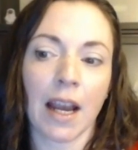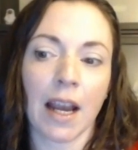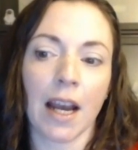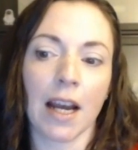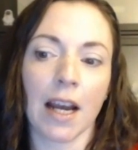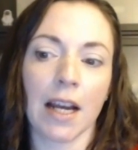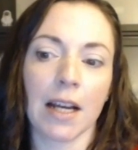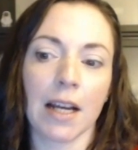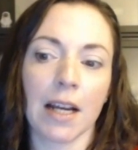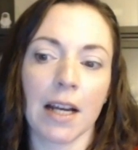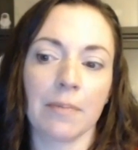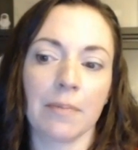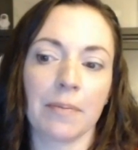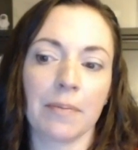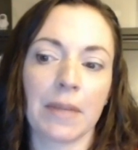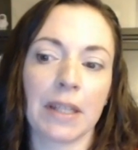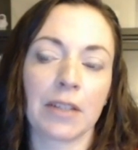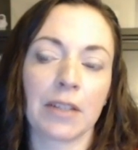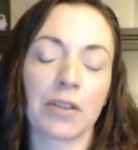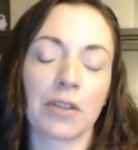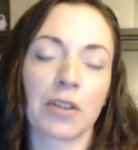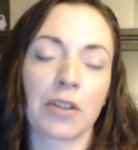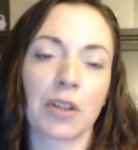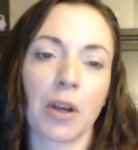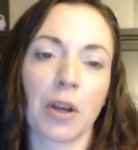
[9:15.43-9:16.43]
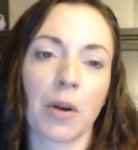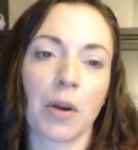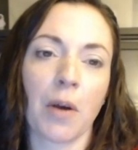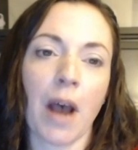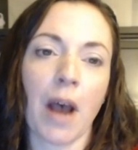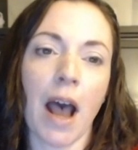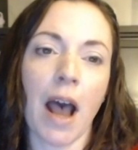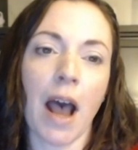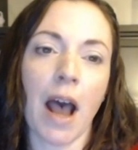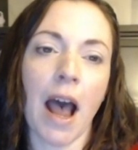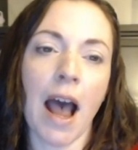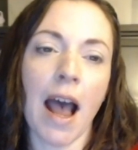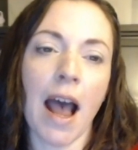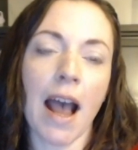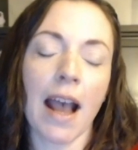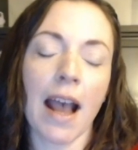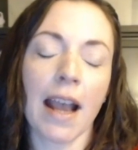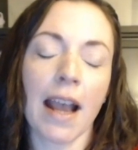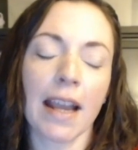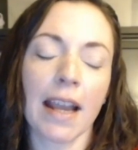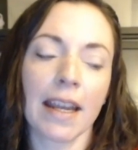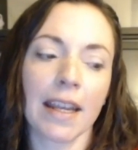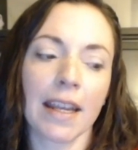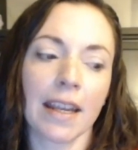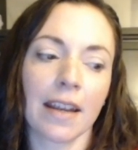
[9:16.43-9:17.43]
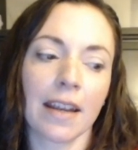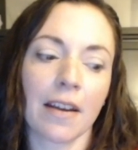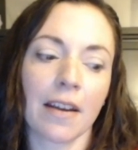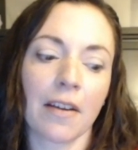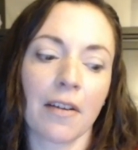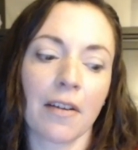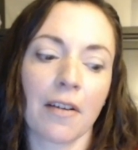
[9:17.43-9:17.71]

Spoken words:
And so I